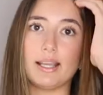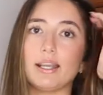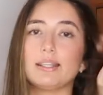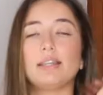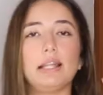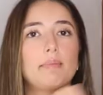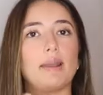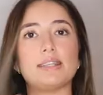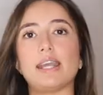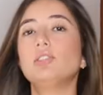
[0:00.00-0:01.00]
Like I said, like,
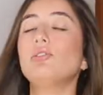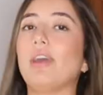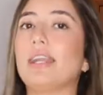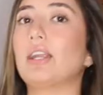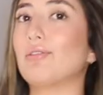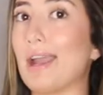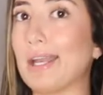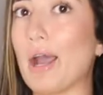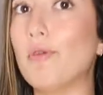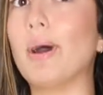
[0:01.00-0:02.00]
my tan's fading right
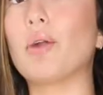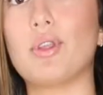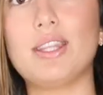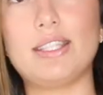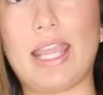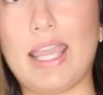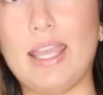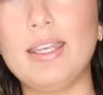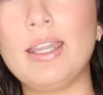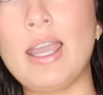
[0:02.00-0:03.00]
now, but with the
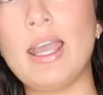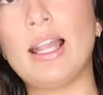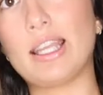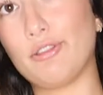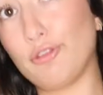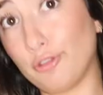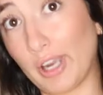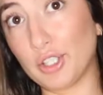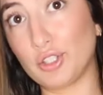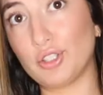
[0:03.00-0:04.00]
tan, like a
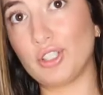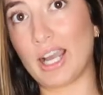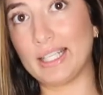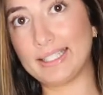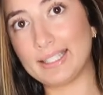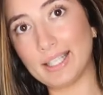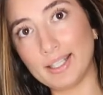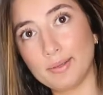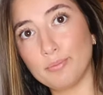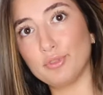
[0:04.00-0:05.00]
fresh nice
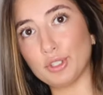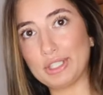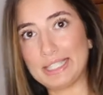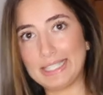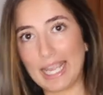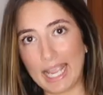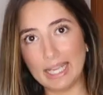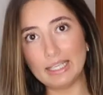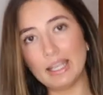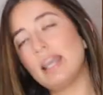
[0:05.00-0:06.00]
bronzy
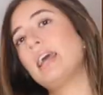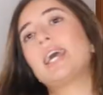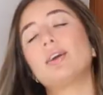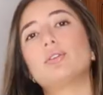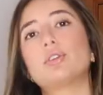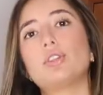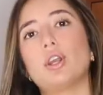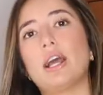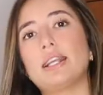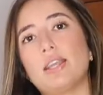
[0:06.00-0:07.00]
tan, it looks
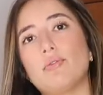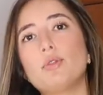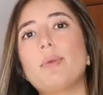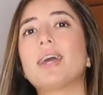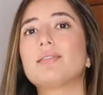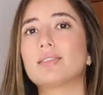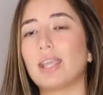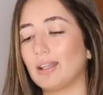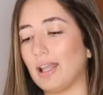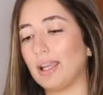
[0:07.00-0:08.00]
so nice. Even with pale
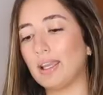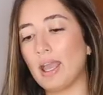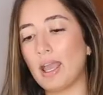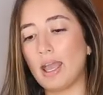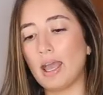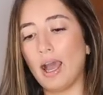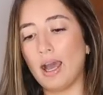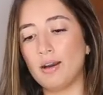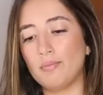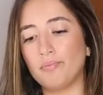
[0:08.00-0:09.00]
skin, like,
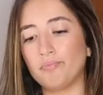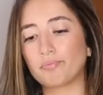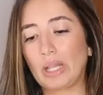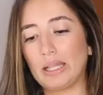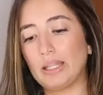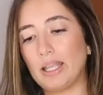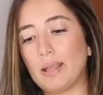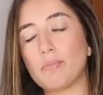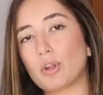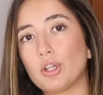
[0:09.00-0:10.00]

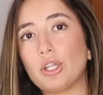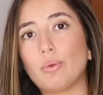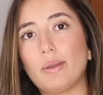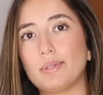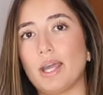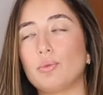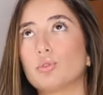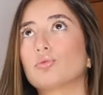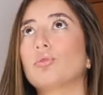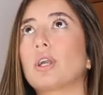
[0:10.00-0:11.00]
The model on the website
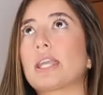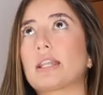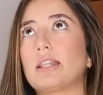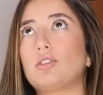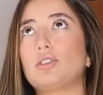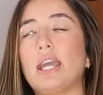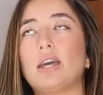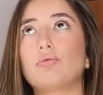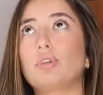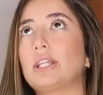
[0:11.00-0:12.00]
was rocking this. She
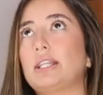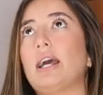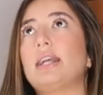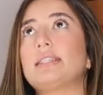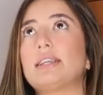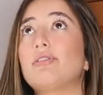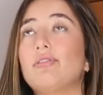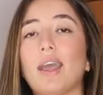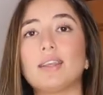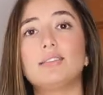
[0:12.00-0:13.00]
had really nice, like,
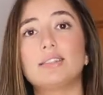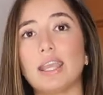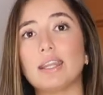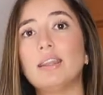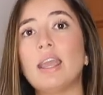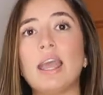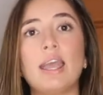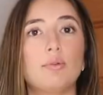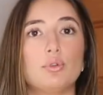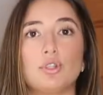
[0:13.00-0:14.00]
fair skin.
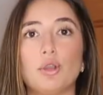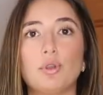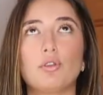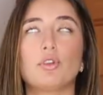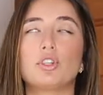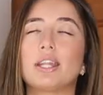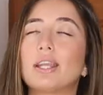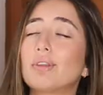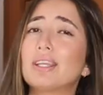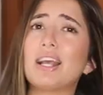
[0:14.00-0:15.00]
It was so beautiful. She had,
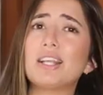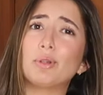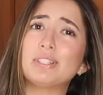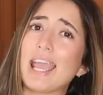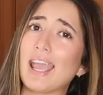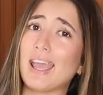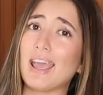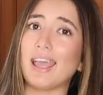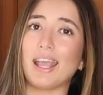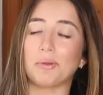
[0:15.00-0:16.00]
like, really blonde
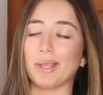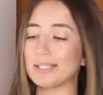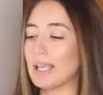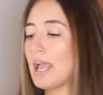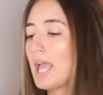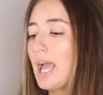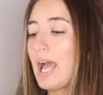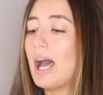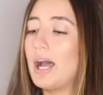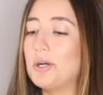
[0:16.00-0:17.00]
hair. Anyways,
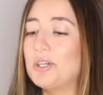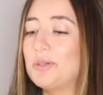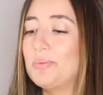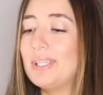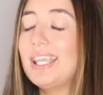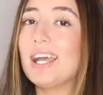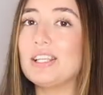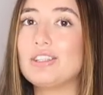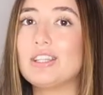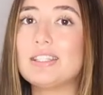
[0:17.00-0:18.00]
yeah,
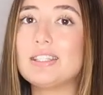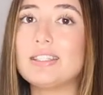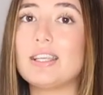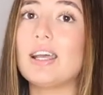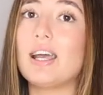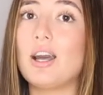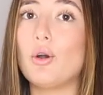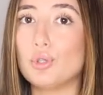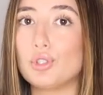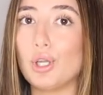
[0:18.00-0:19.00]
so this is
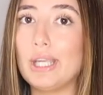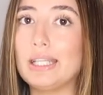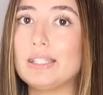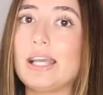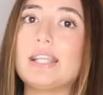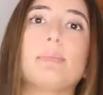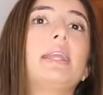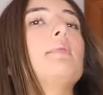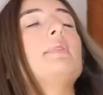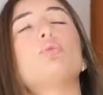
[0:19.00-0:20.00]
also in size medium.